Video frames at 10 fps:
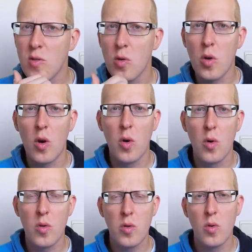to
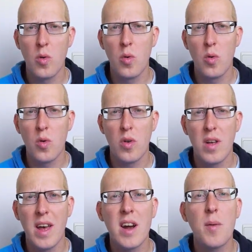go to
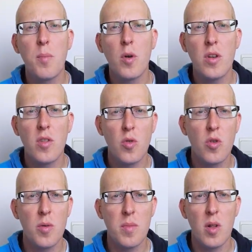the airport to
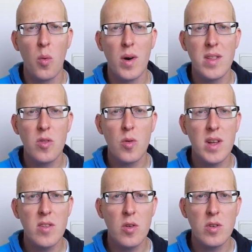Terminal 1 to
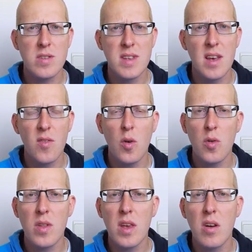get your CFO
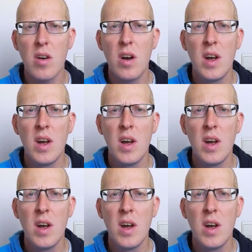sticker.